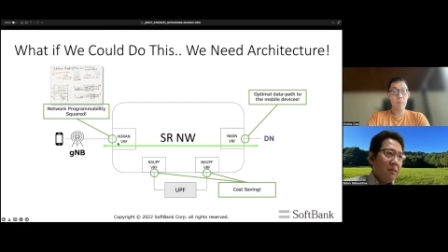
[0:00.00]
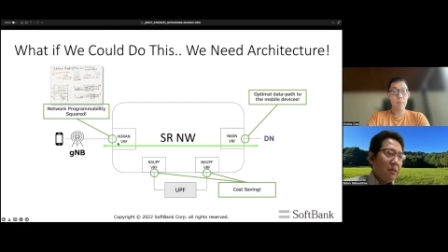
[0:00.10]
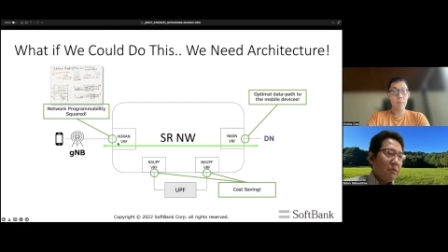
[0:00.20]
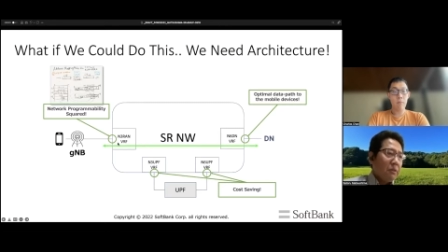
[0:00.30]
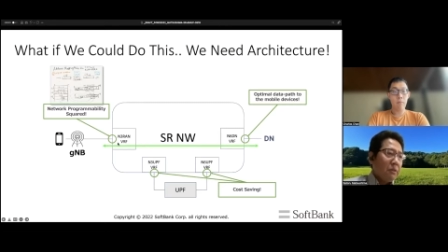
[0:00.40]

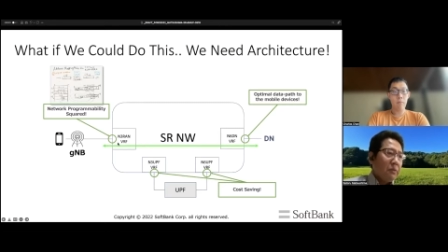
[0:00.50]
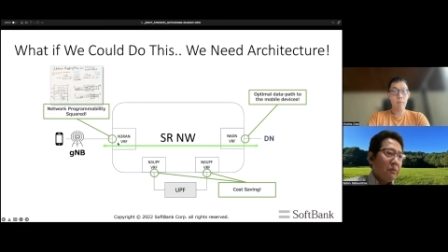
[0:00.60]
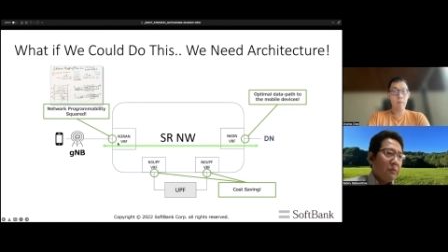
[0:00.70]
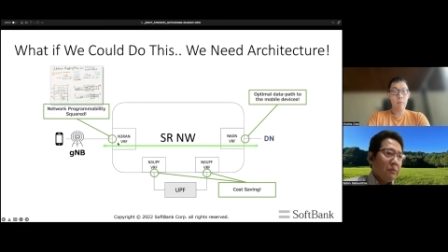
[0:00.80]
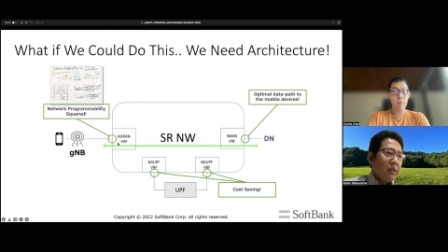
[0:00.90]
But if
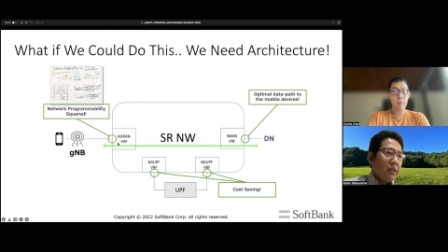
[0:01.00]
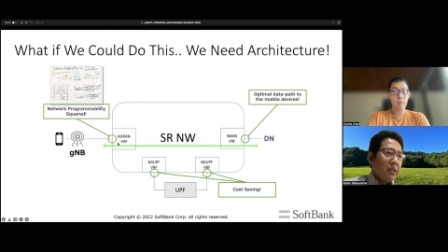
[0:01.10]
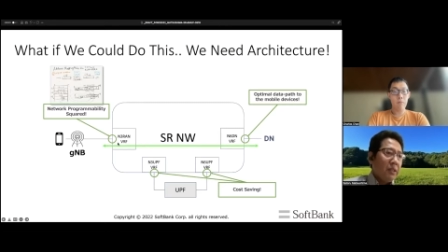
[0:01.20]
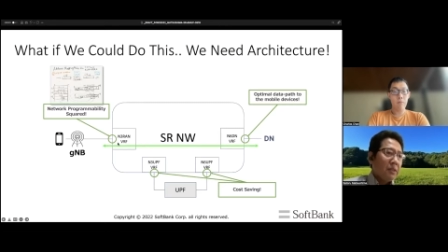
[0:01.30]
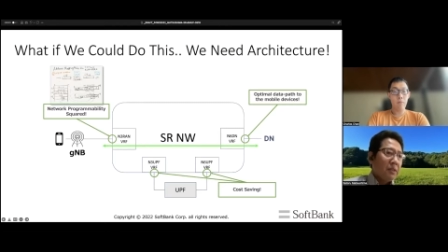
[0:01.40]

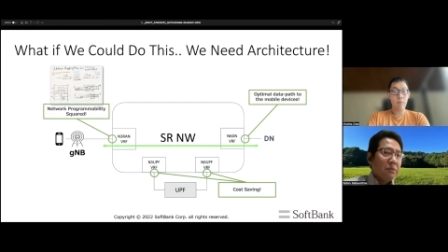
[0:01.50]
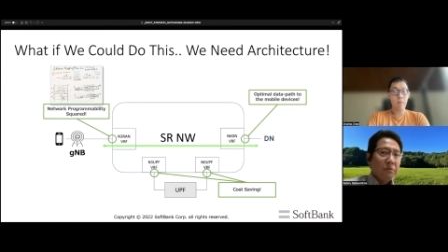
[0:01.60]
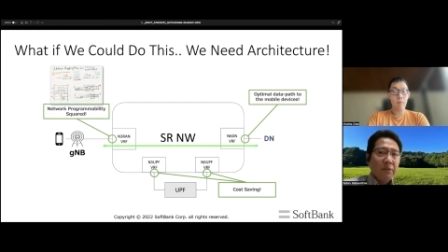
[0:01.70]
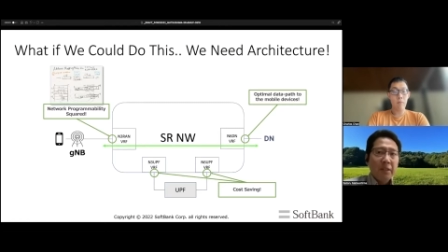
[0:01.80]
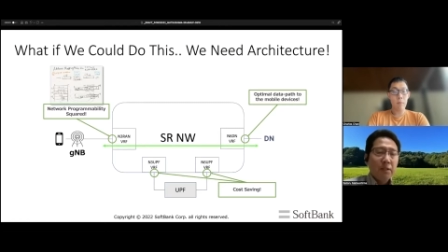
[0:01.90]
we
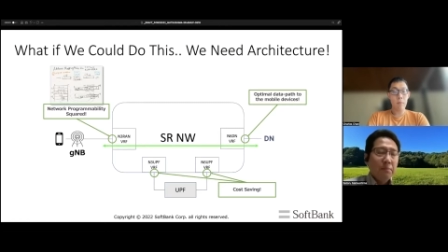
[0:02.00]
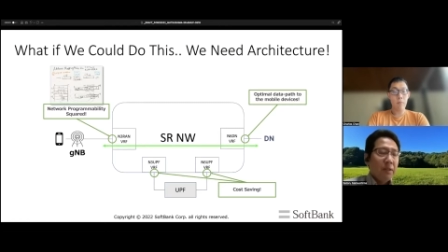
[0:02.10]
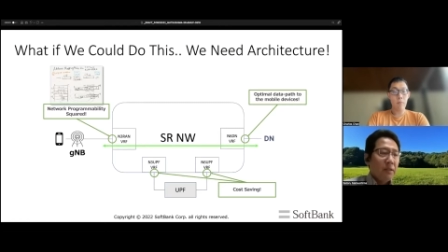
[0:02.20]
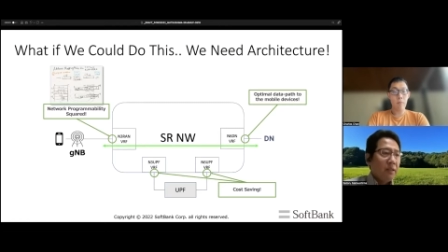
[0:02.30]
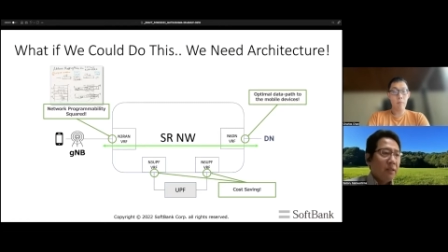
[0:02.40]
successfully
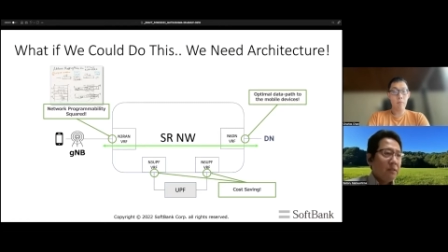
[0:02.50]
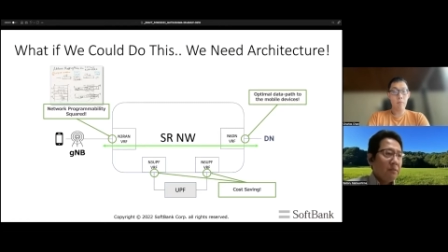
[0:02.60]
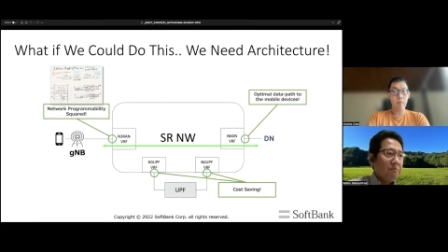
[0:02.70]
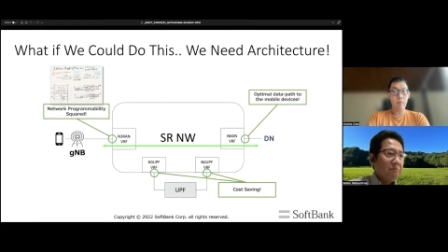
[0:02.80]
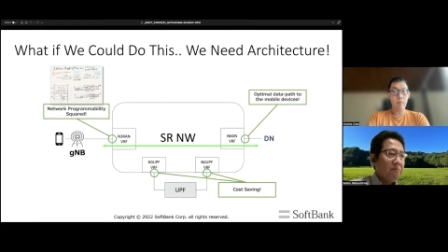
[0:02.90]
implemented
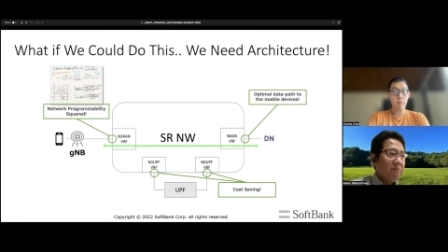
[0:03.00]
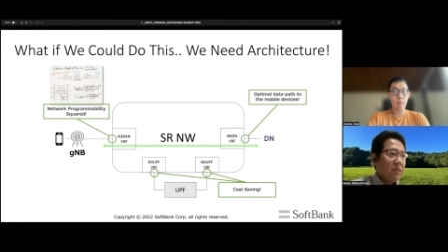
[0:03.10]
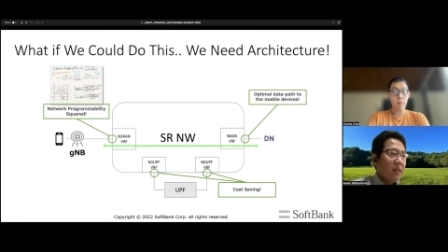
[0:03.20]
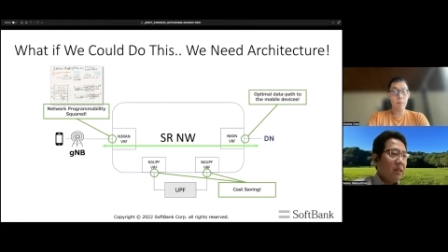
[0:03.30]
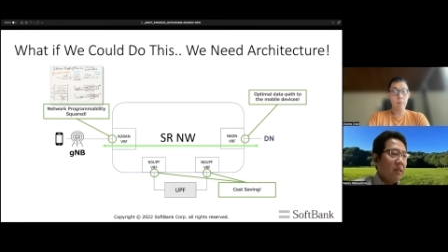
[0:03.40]

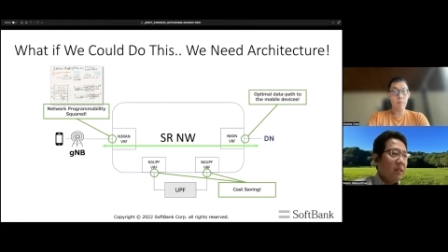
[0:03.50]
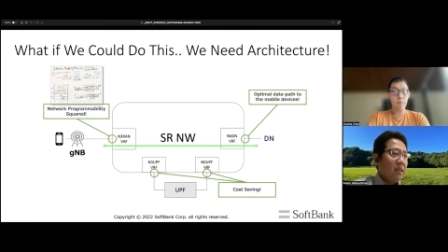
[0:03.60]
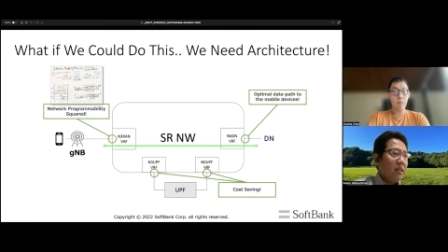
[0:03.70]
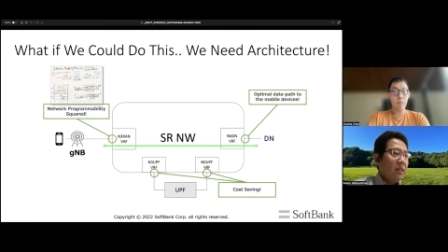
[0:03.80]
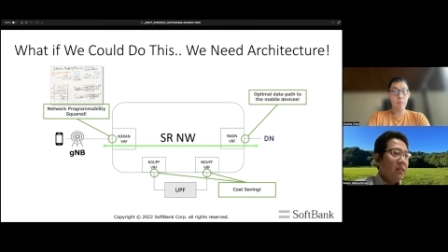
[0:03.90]

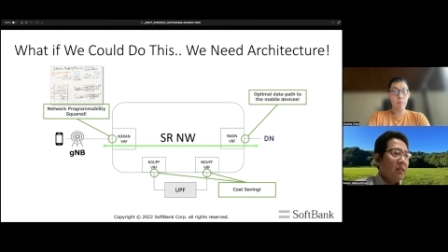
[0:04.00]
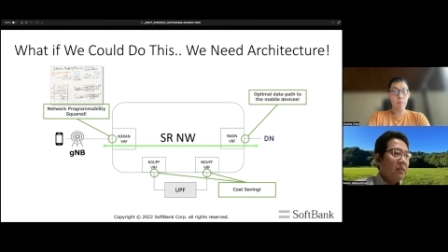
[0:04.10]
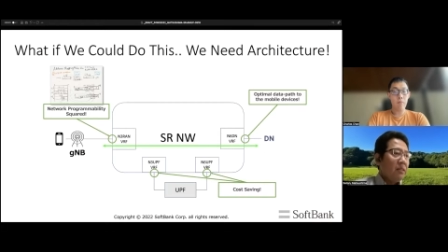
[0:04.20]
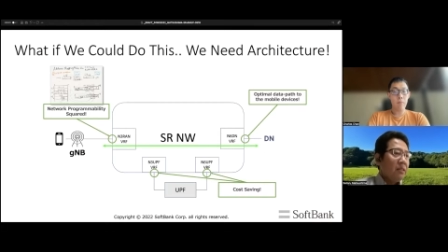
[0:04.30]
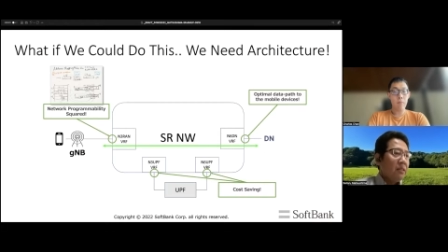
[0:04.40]

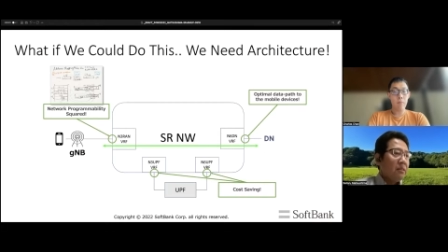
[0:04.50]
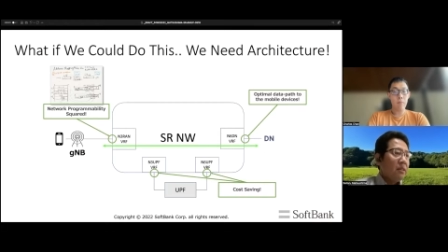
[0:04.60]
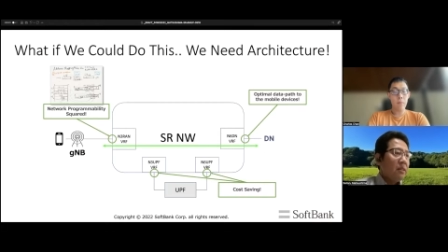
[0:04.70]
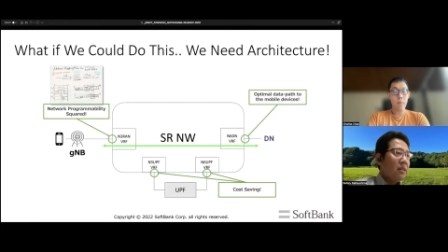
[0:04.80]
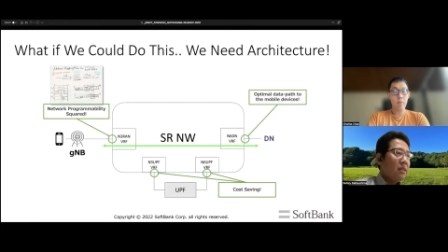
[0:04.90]
in
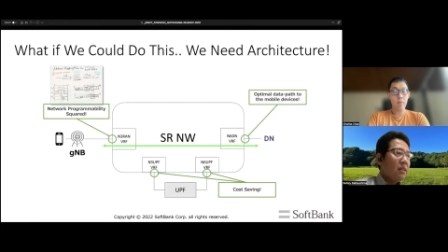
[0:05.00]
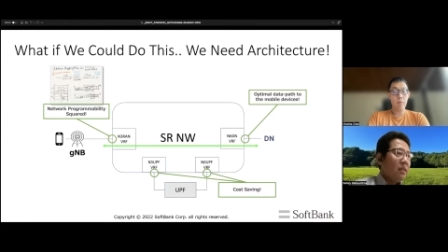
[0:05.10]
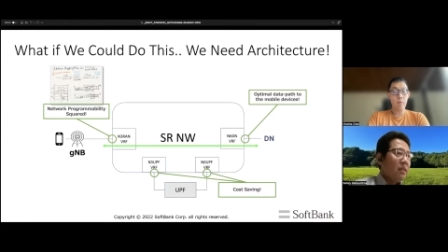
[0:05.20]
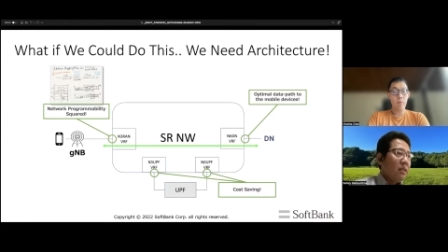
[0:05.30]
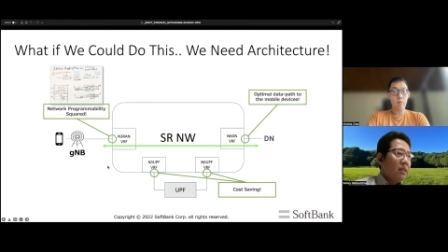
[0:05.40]

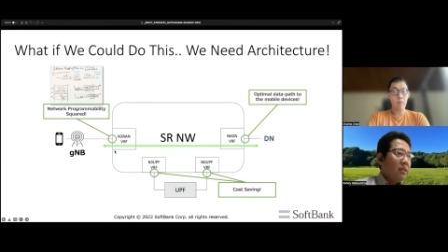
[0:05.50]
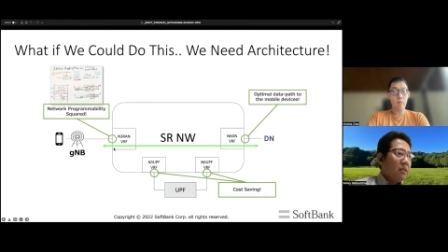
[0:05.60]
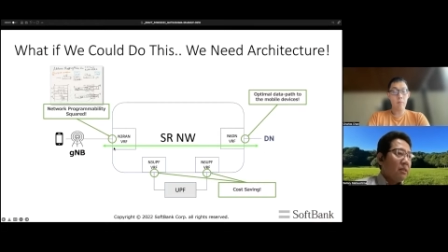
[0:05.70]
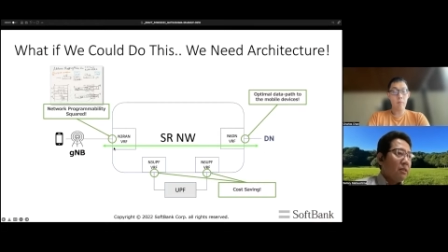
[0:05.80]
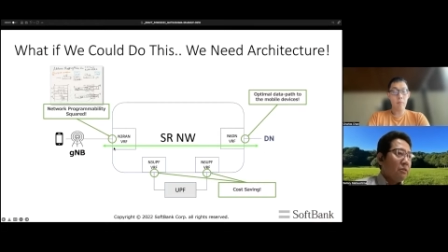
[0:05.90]
the
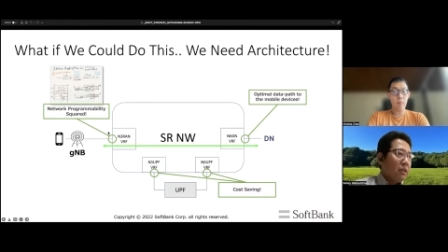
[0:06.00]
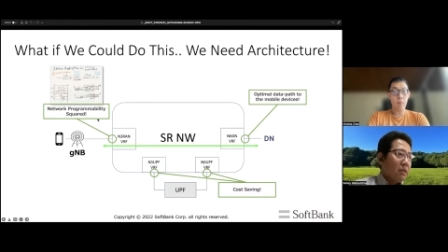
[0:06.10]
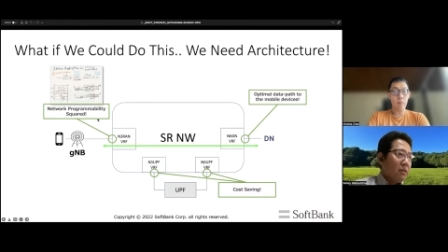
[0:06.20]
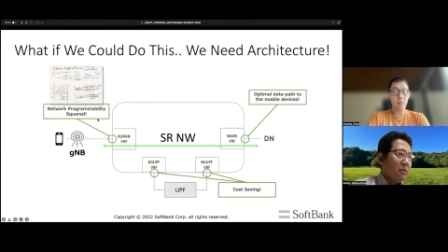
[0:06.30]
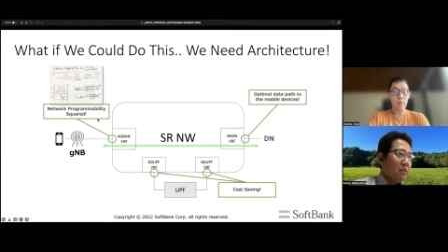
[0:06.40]

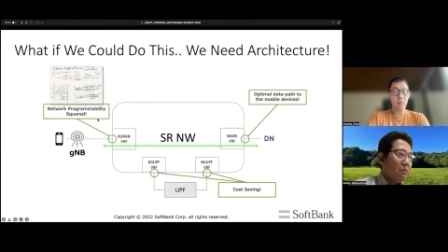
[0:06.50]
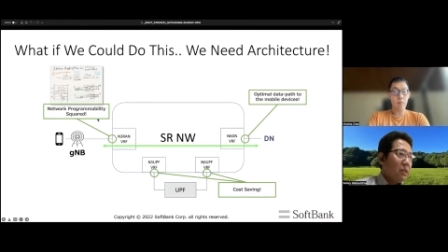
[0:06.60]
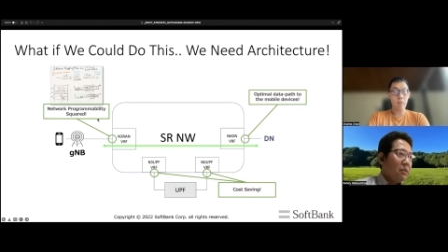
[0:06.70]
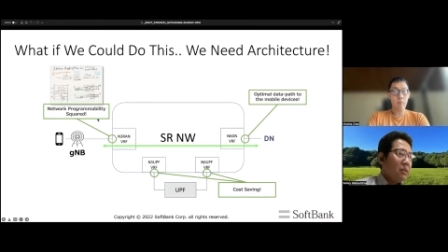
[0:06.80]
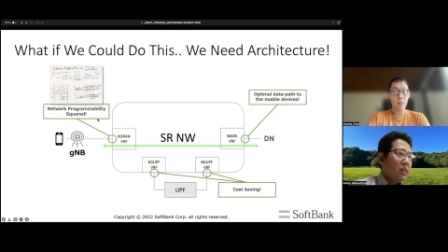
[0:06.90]
network
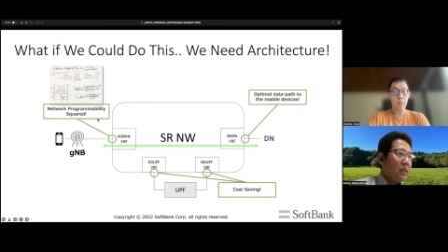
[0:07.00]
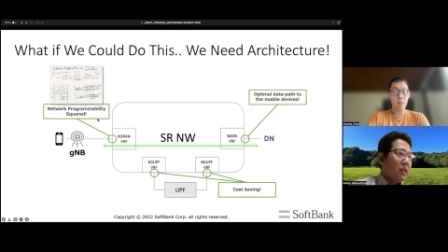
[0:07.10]
with the